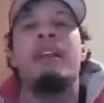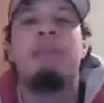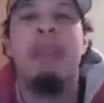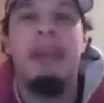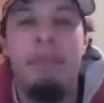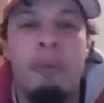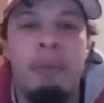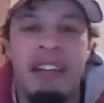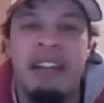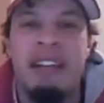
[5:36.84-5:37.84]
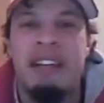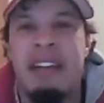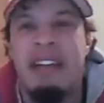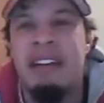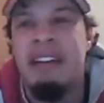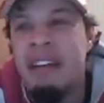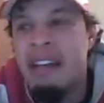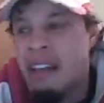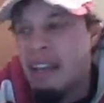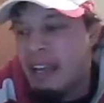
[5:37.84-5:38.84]
up like Bo Pelini did
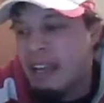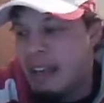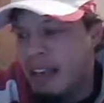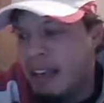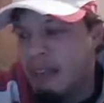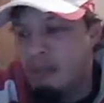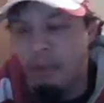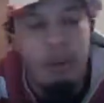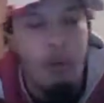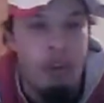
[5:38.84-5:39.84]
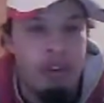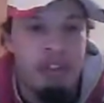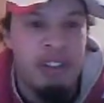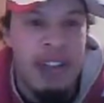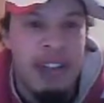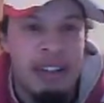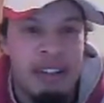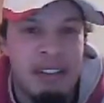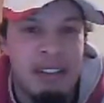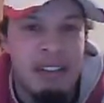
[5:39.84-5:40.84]
in his recorder
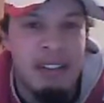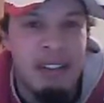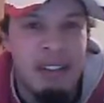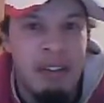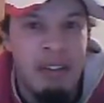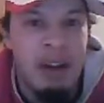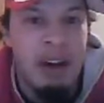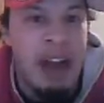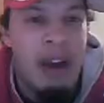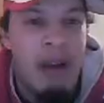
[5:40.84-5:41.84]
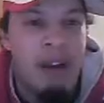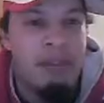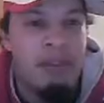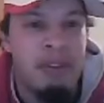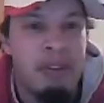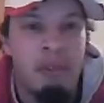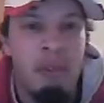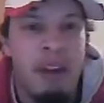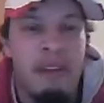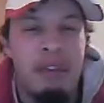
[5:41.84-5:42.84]
gate, or however,
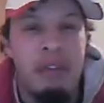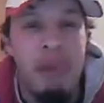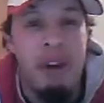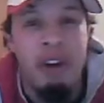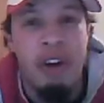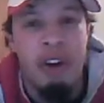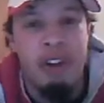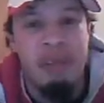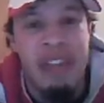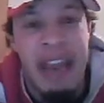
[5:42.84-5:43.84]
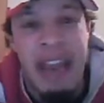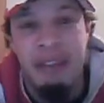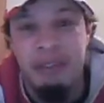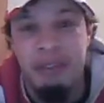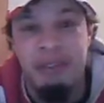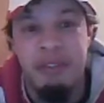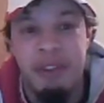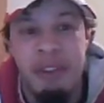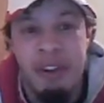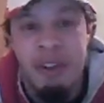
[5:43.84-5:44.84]
whatever you want to call them, scandals.
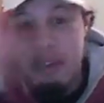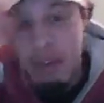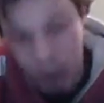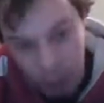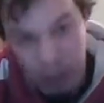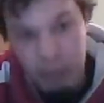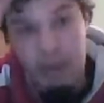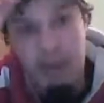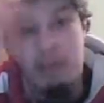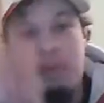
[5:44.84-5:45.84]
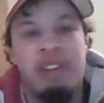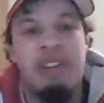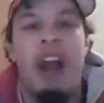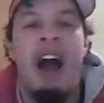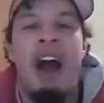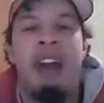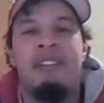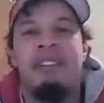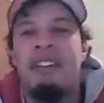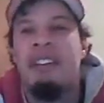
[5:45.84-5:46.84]
When he was
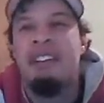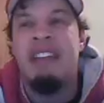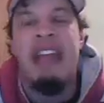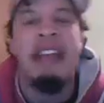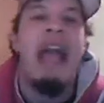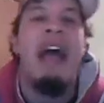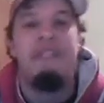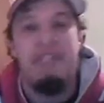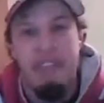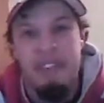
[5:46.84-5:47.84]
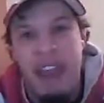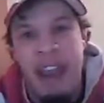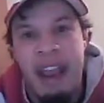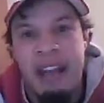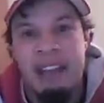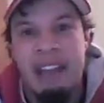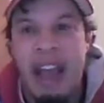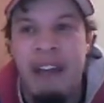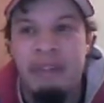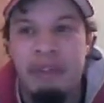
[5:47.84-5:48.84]
caught saying F the fans
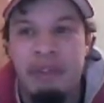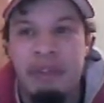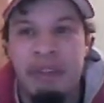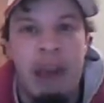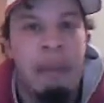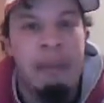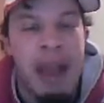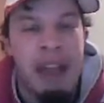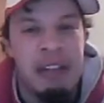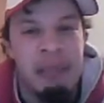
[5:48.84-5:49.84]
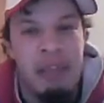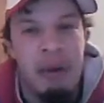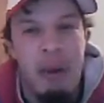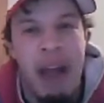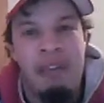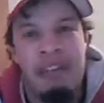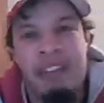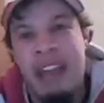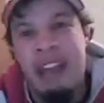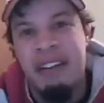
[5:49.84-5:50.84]
after coming back to beat Ohio
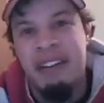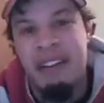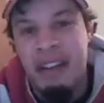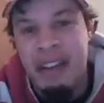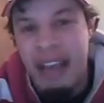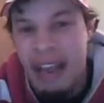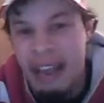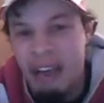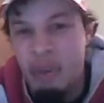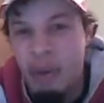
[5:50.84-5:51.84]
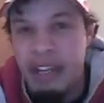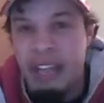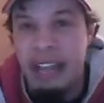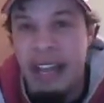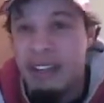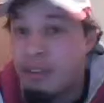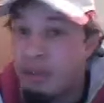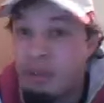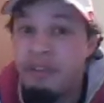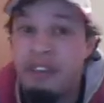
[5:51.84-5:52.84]
State. And when he let his
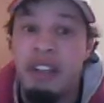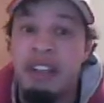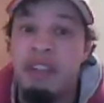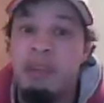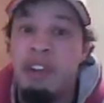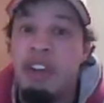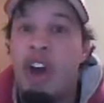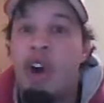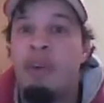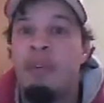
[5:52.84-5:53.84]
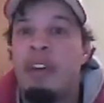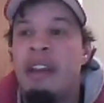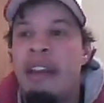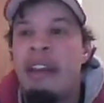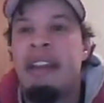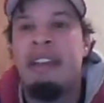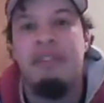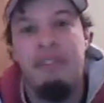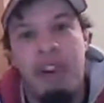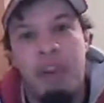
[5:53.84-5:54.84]
true feelings be known in his
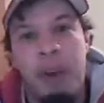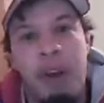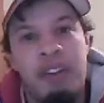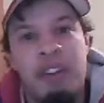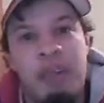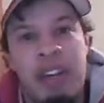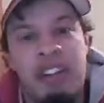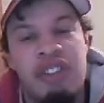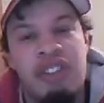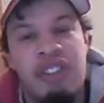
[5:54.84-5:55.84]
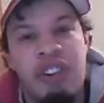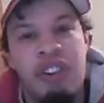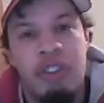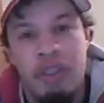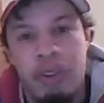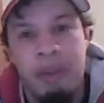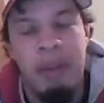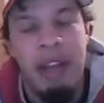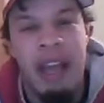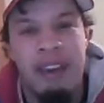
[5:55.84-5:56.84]
farewell speech to the
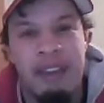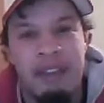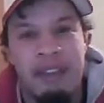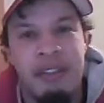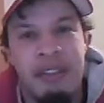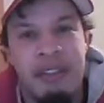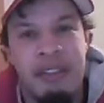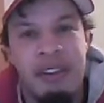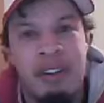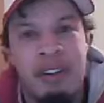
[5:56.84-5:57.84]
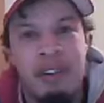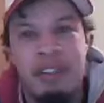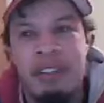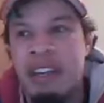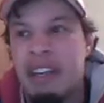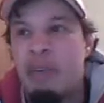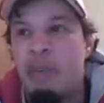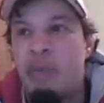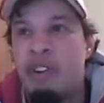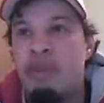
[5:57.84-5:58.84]
players. See,
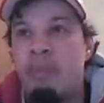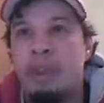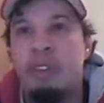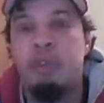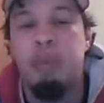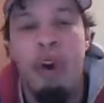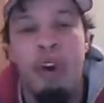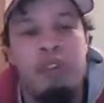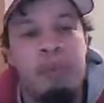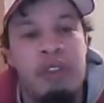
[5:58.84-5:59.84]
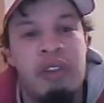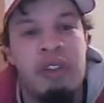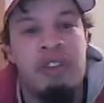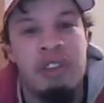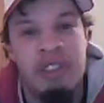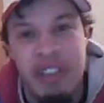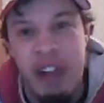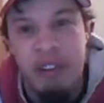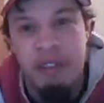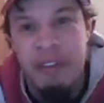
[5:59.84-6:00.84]
when you build walls between
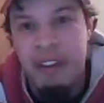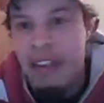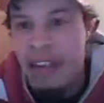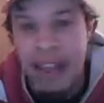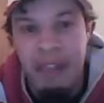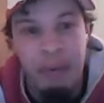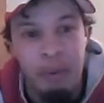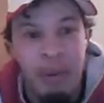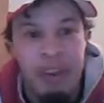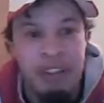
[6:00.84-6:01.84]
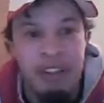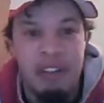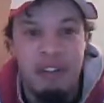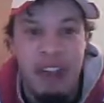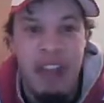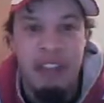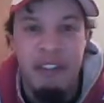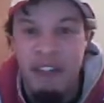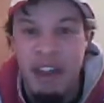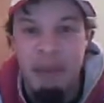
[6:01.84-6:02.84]
yourself and the rest of the and the fan